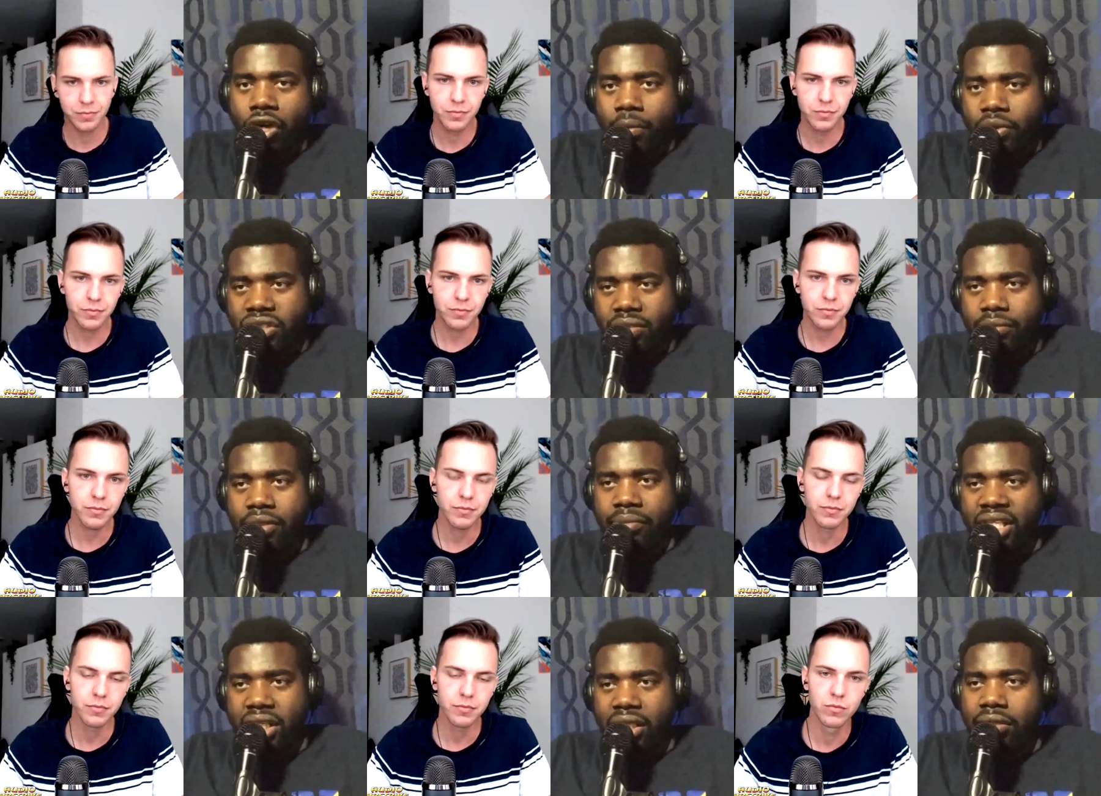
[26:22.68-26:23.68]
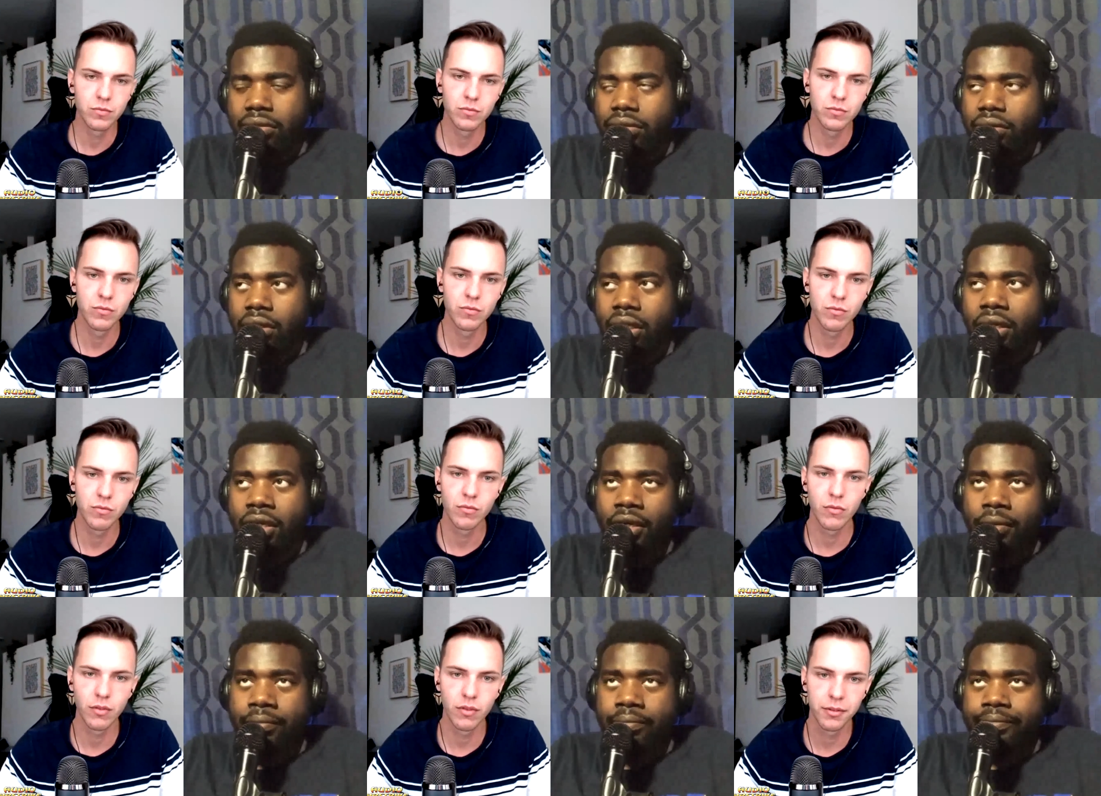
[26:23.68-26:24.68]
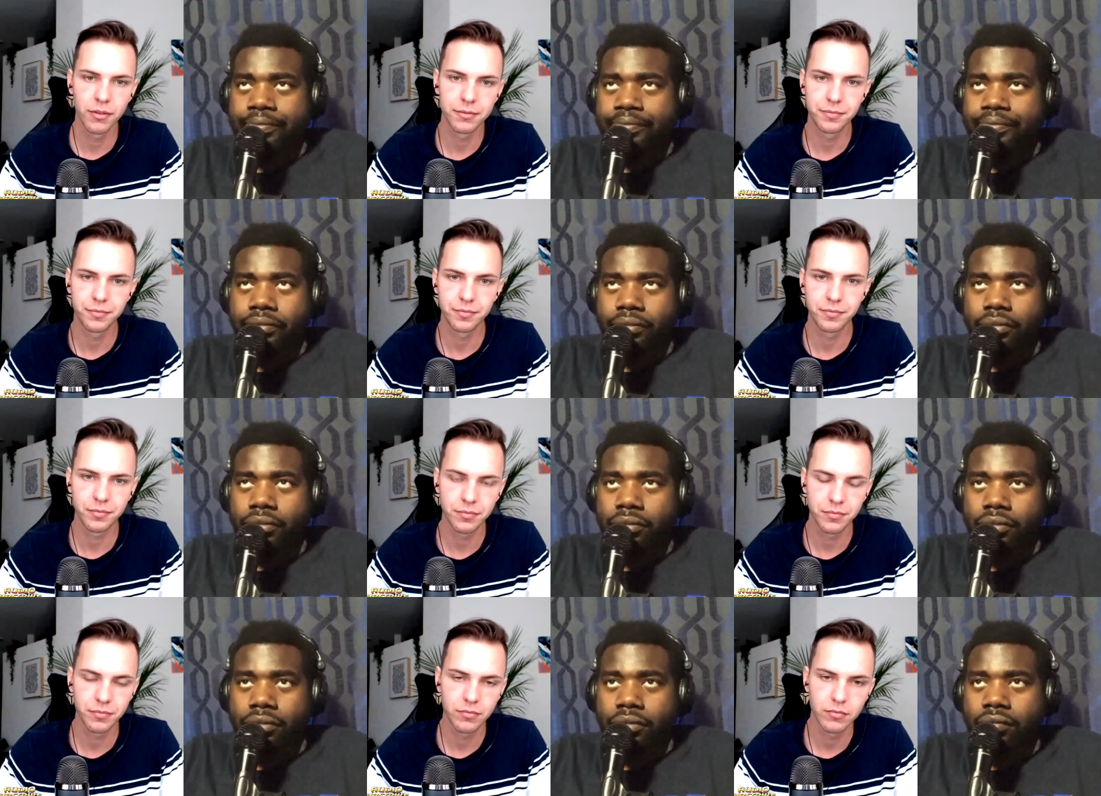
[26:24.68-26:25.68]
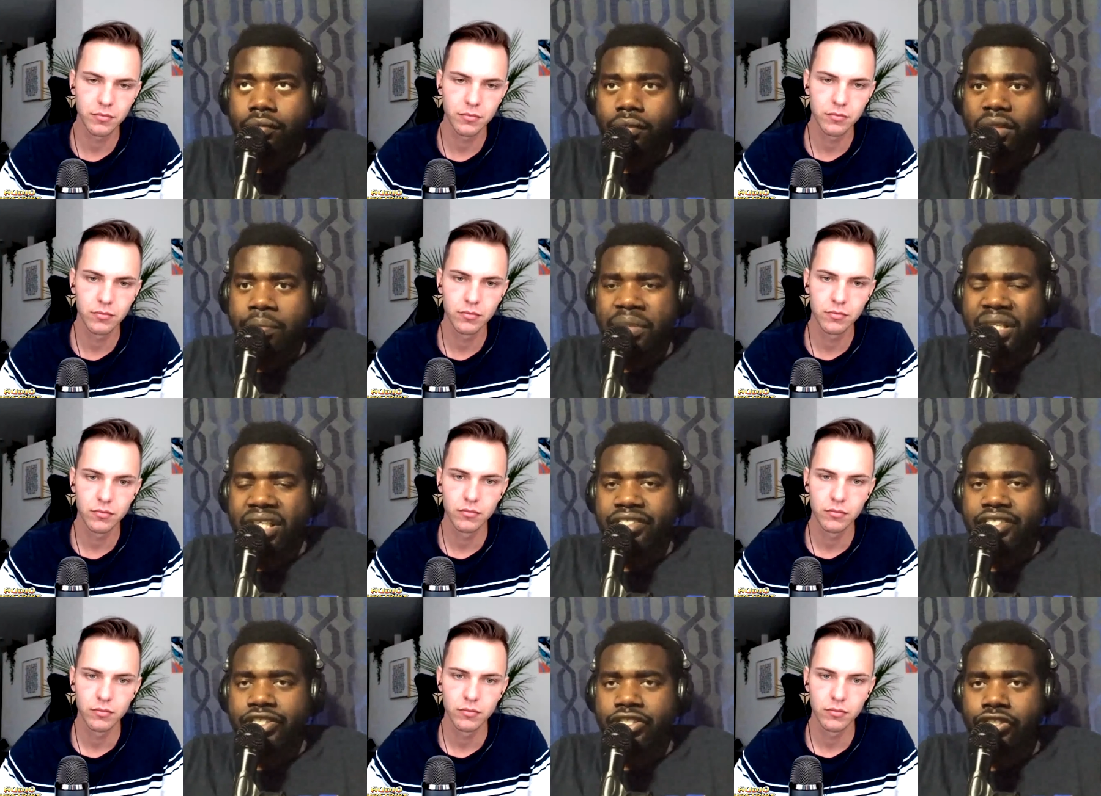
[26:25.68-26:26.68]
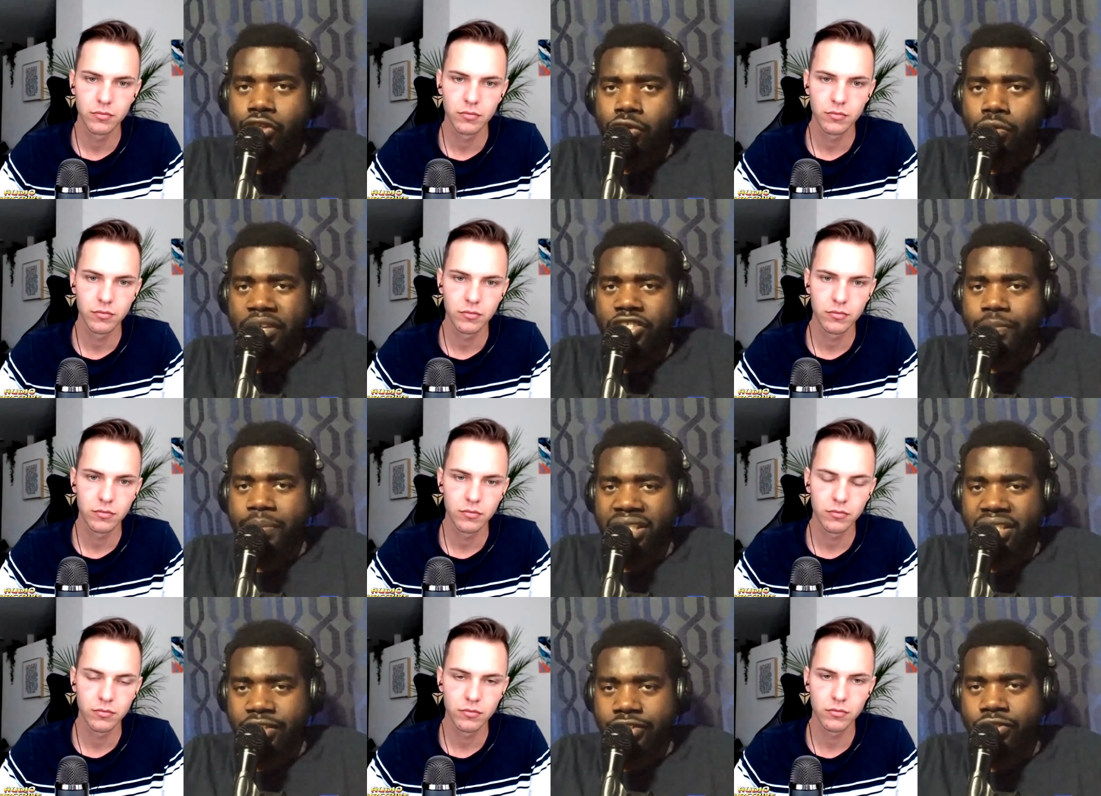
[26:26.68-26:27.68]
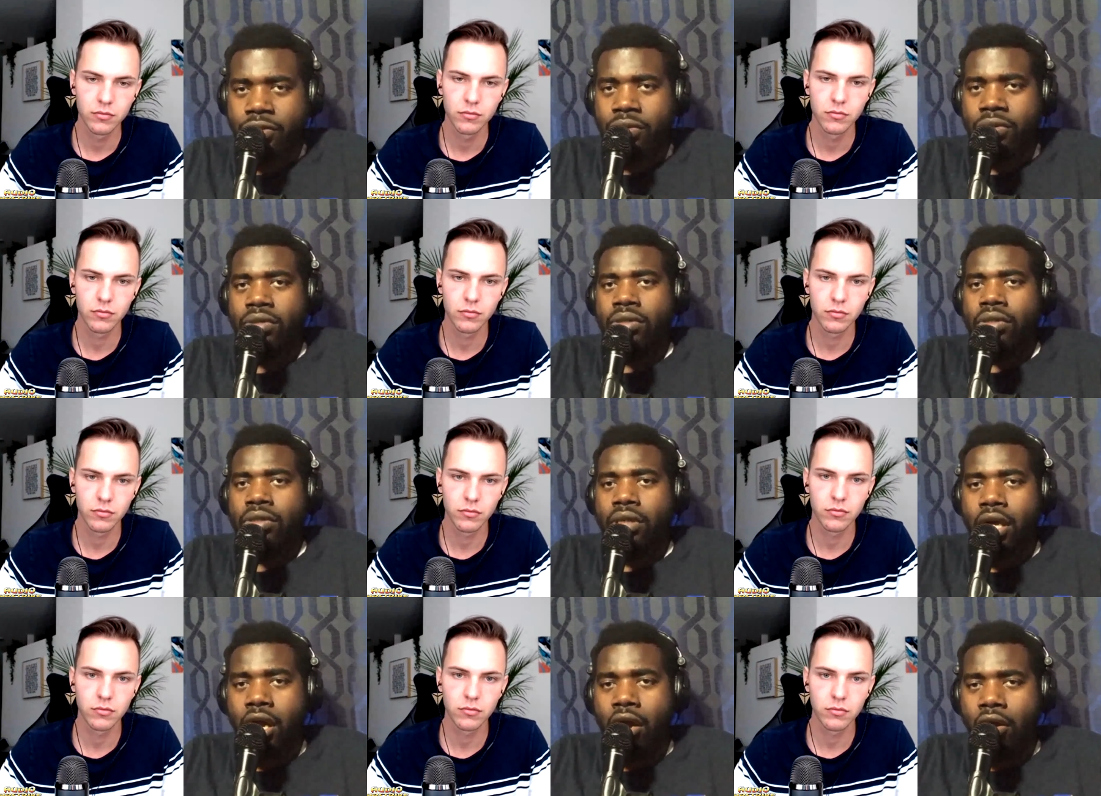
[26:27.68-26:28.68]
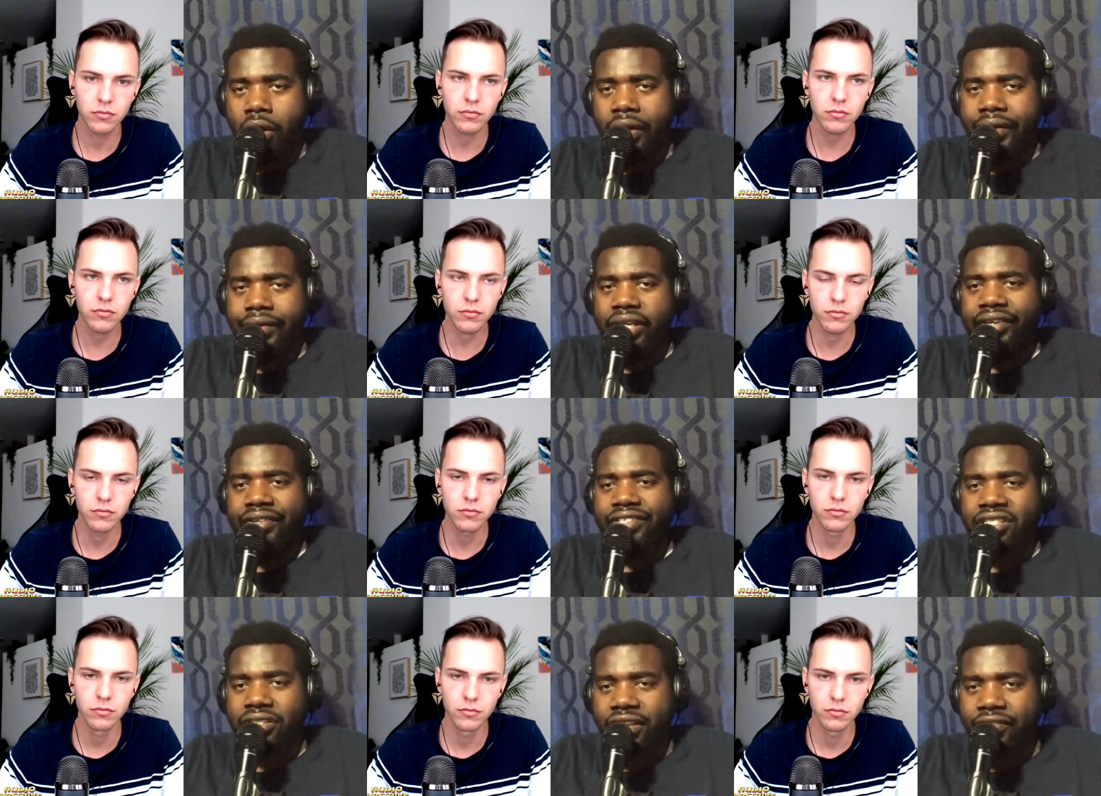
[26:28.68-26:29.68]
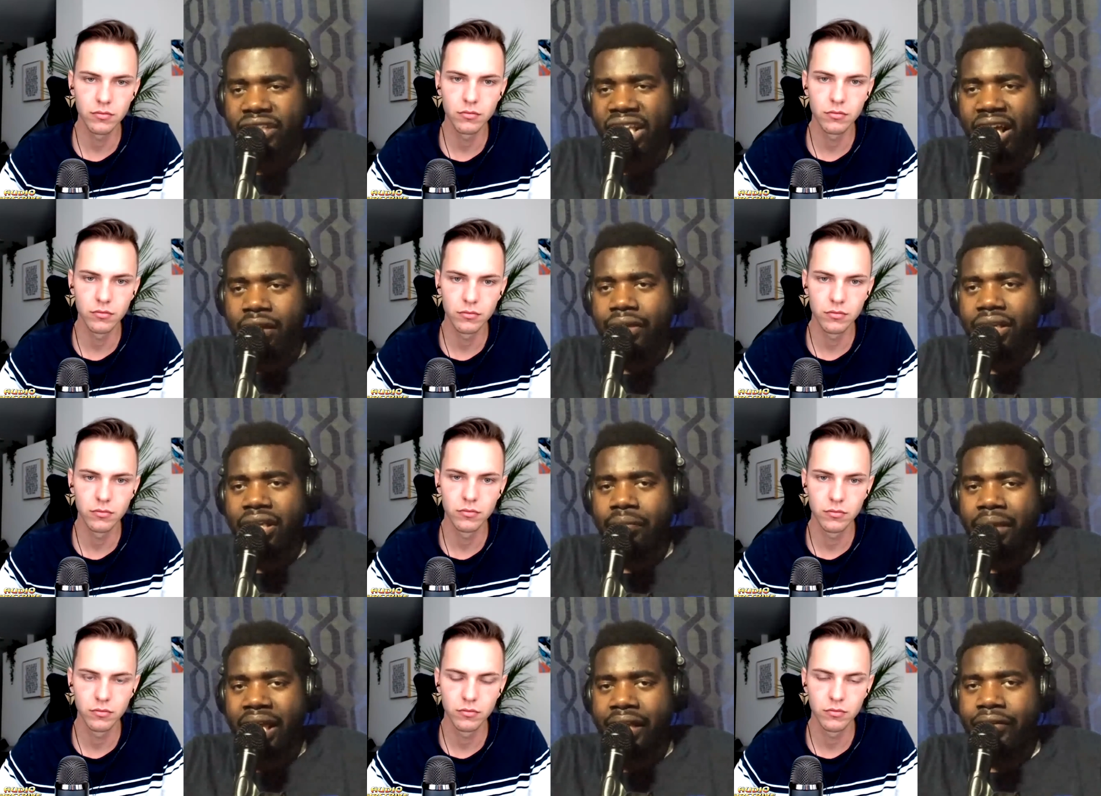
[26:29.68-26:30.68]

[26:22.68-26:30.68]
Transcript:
Speaker 1: troublesome to me um, because it's so much potential gone and snuffed out in a